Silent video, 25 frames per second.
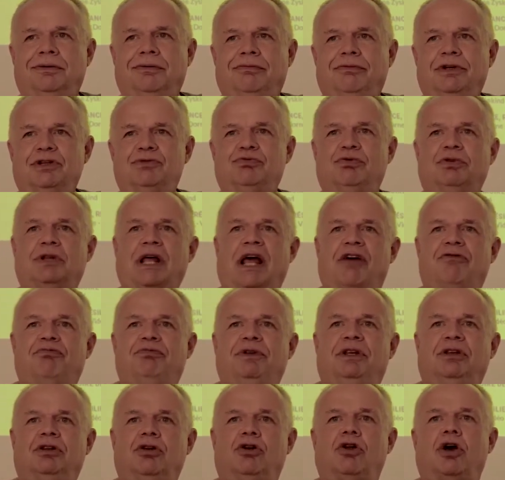which would have
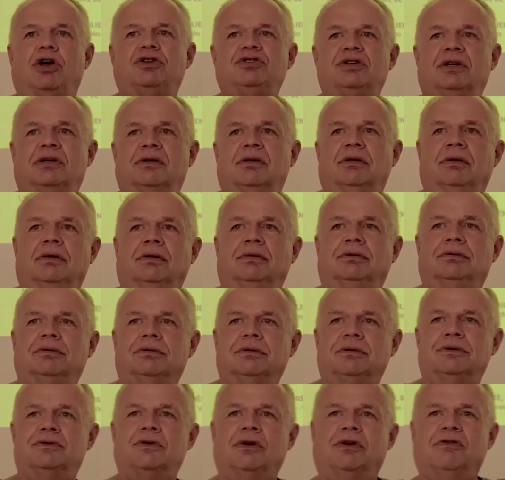been the logical
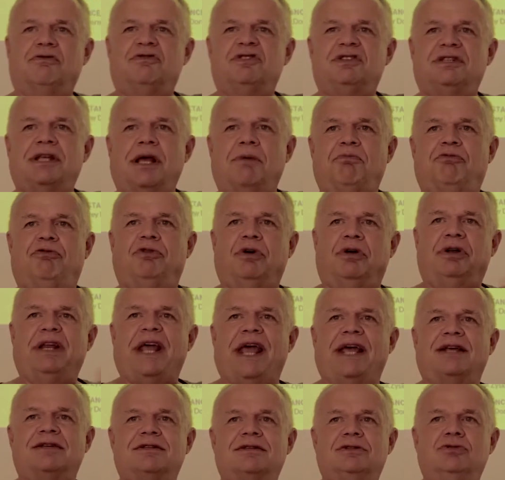sort of step for an
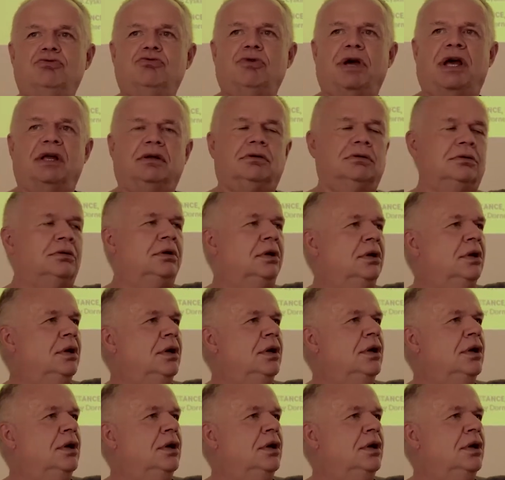ex-UN